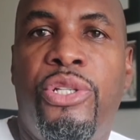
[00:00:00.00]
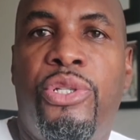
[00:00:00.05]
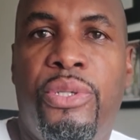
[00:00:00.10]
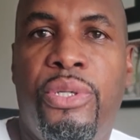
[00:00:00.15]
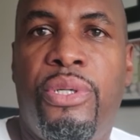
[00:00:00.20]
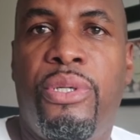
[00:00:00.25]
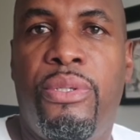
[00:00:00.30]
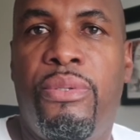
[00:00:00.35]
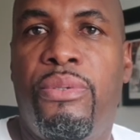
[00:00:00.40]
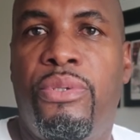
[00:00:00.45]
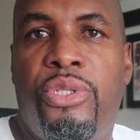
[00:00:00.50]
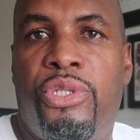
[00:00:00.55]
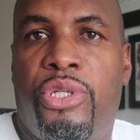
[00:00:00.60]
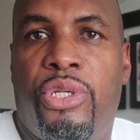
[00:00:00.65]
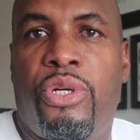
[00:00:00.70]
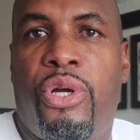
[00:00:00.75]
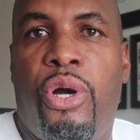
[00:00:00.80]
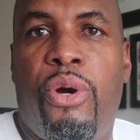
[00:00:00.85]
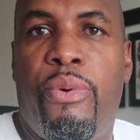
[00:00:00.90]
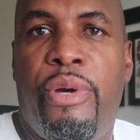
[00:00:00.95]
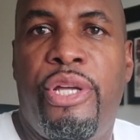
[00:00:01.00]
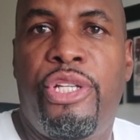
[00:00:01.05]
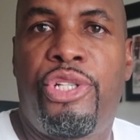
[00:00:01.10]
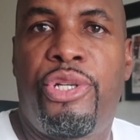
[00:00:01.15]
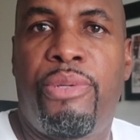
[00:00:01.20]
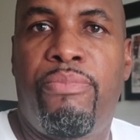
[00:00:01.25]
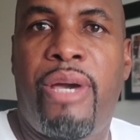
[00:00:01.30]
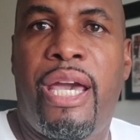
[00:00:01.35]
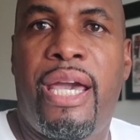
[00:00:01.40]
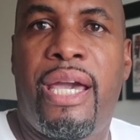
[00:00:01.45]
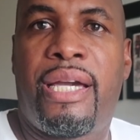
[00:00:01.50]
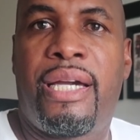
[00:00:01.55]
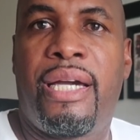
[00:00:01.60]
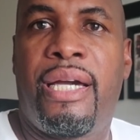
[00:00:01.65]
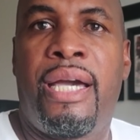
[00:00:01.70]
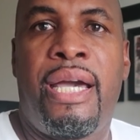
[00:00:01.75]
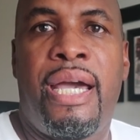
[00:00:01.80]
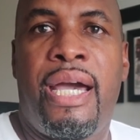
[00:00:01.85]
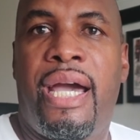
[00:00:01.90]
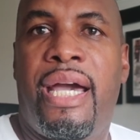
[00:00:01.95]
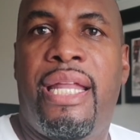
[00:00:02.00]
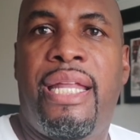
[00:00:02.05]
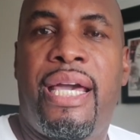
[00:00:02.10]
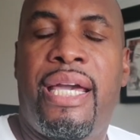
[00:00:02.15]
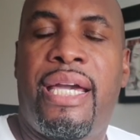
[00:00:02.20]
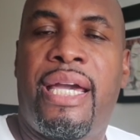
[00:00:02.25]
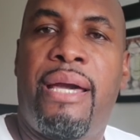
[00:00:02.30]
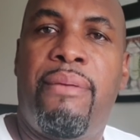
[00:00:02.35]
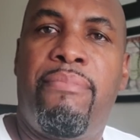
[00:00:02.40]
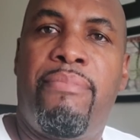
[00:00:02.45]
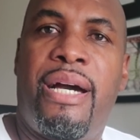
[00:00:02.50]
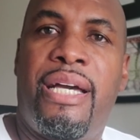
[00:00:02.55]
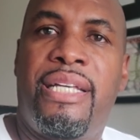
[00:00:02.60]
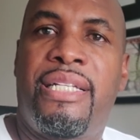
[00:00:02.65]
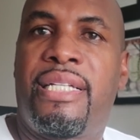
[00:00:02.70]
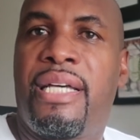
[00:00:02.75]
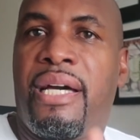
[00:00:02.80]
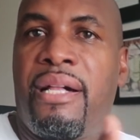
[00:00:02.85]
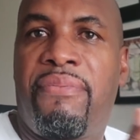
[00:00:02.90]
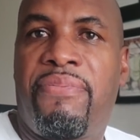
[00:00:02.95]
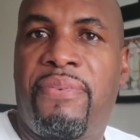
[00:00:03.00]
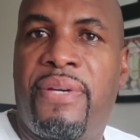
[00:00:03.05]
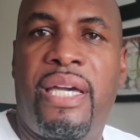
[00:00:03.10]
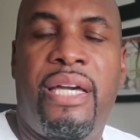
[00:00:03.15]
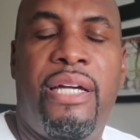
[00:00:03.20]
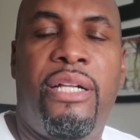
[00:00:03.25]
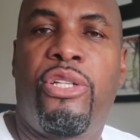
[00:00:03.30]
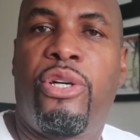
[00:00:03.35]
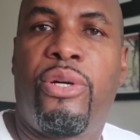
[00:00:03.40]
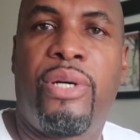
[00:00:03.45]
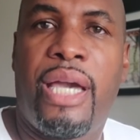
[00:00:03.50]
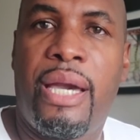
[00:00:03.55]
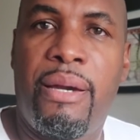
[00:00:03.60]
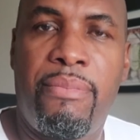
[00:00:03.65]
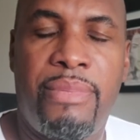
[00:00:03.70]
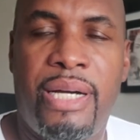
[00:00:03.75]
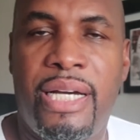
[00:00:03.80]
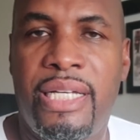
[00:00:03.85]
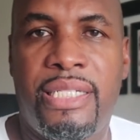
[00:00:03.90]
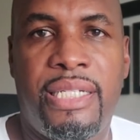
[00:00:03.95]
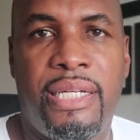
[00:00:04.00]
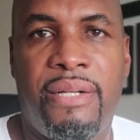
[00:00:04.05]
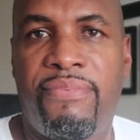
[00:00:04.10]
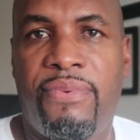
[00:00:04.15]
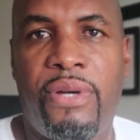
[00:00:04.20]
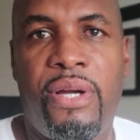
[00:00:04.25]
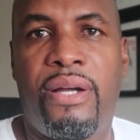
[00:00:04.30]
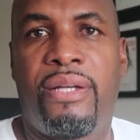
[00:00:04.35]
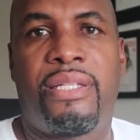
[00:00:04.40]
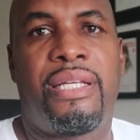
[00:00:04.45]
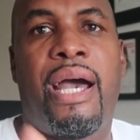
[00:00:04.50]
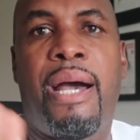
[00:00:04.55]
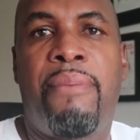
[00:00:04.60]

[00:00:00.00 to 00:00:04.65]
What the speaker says: to go in Jamaica and then get myself killed or get myself hurt.